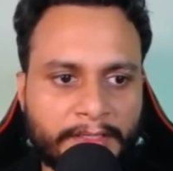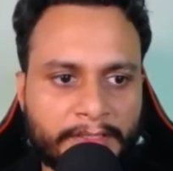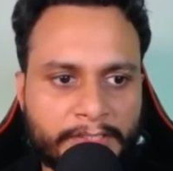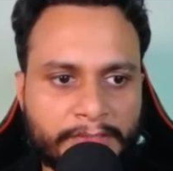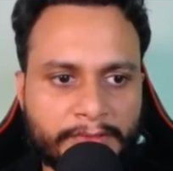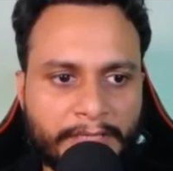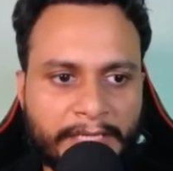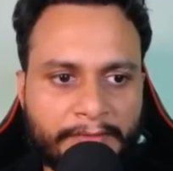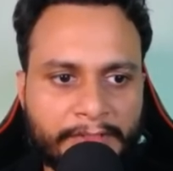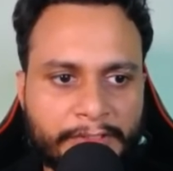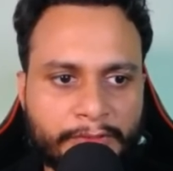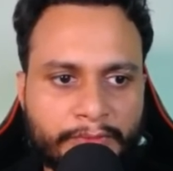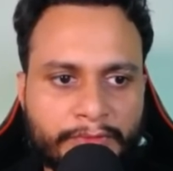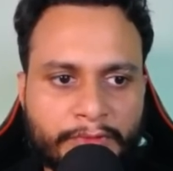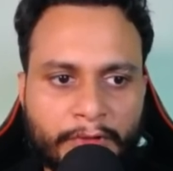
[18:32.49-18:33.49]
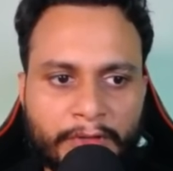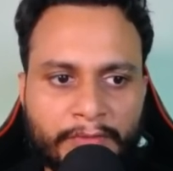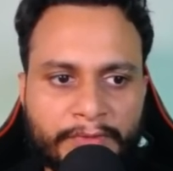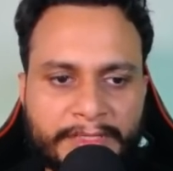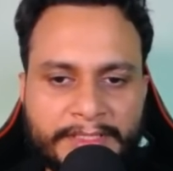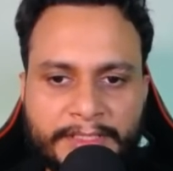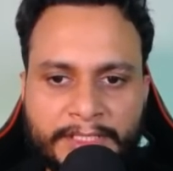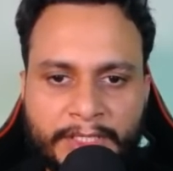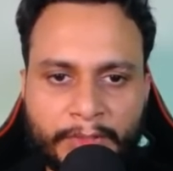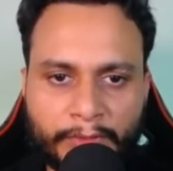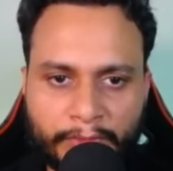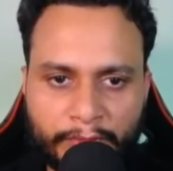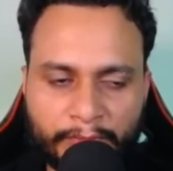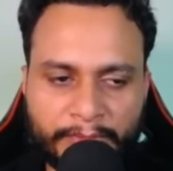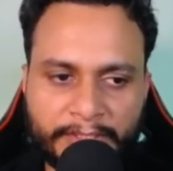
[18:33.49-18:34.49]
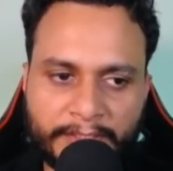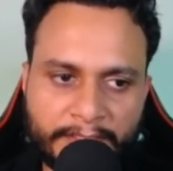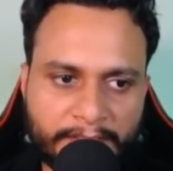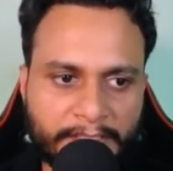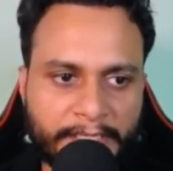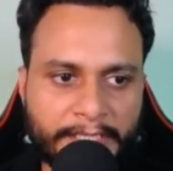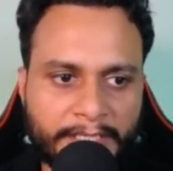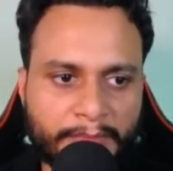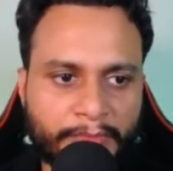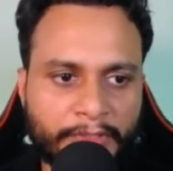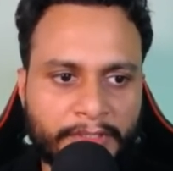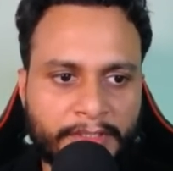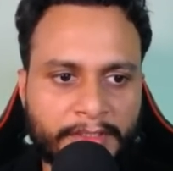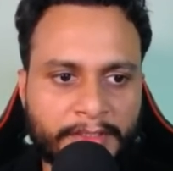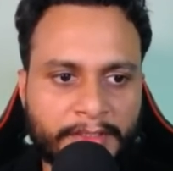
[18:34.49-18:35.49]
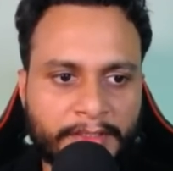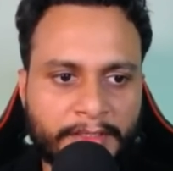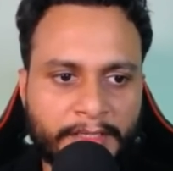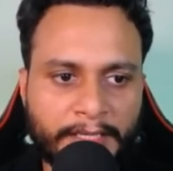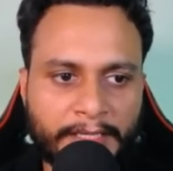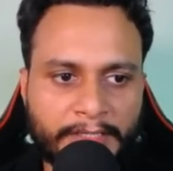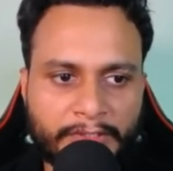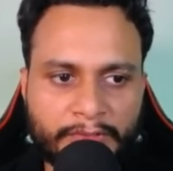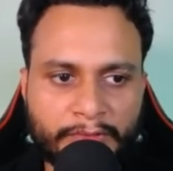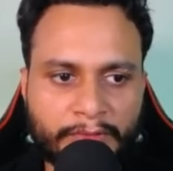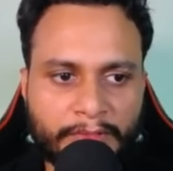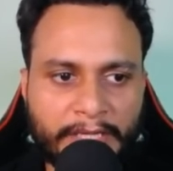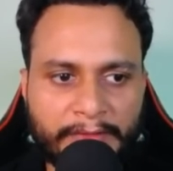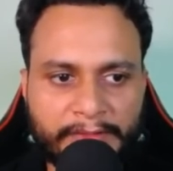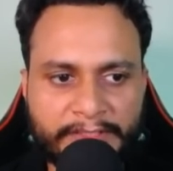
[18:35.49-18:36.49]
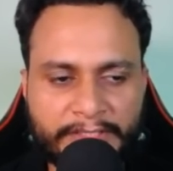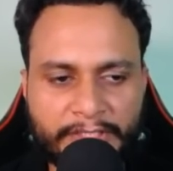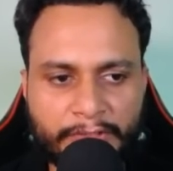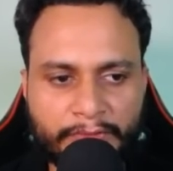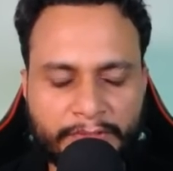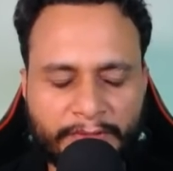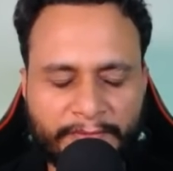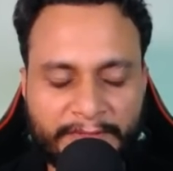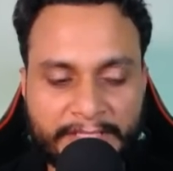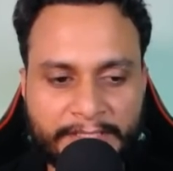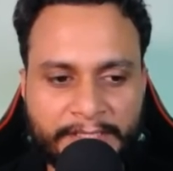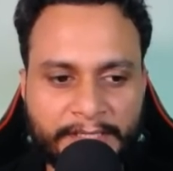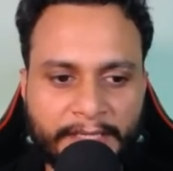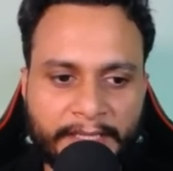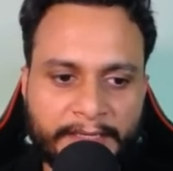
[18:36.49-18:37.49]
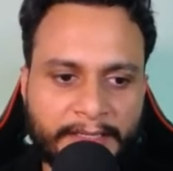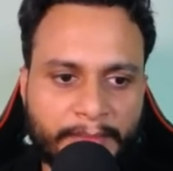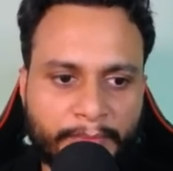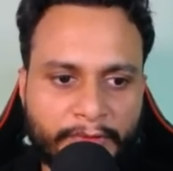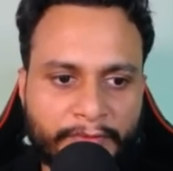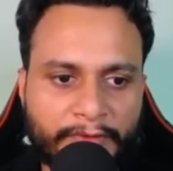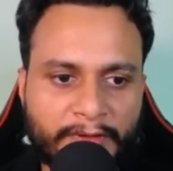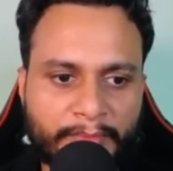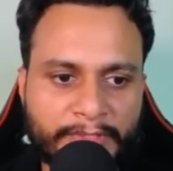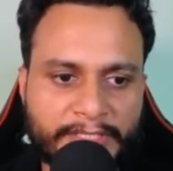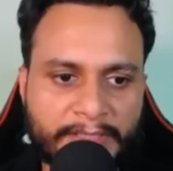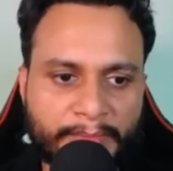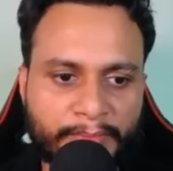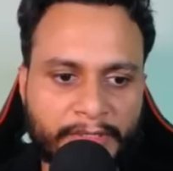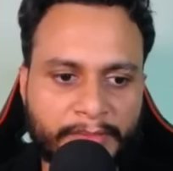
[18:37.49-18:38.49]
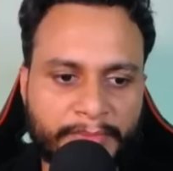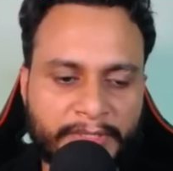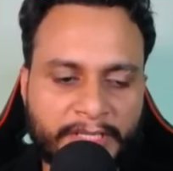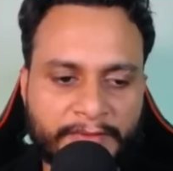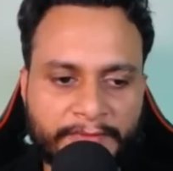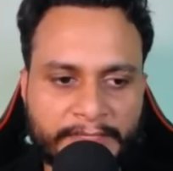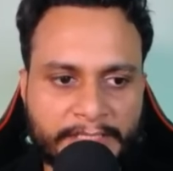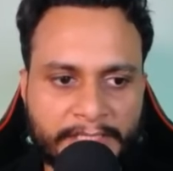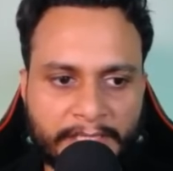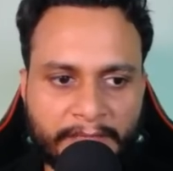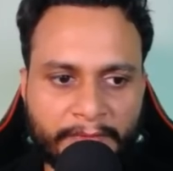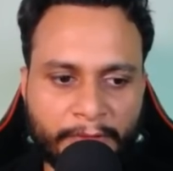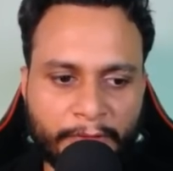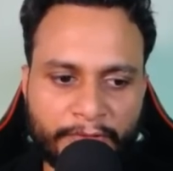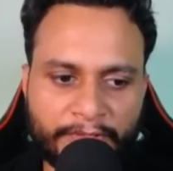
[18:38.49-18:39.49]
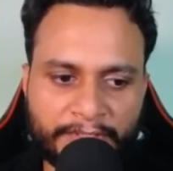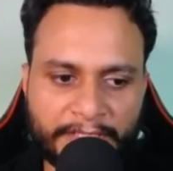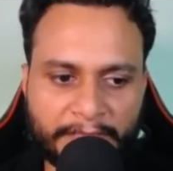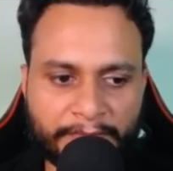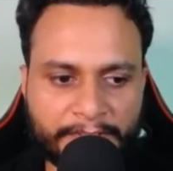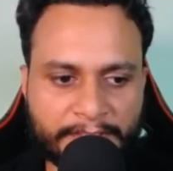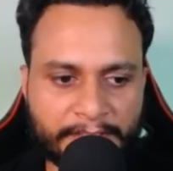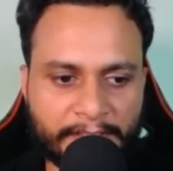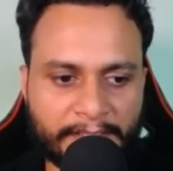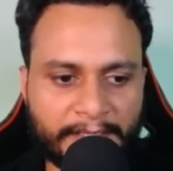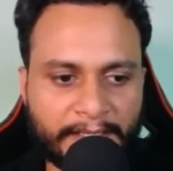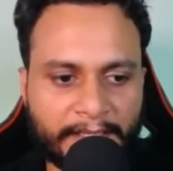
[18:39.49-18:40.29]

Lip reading: So I will choose always 0 to be the starting point. And so I will just use a visited array and perform a simple BFS, level order traversal.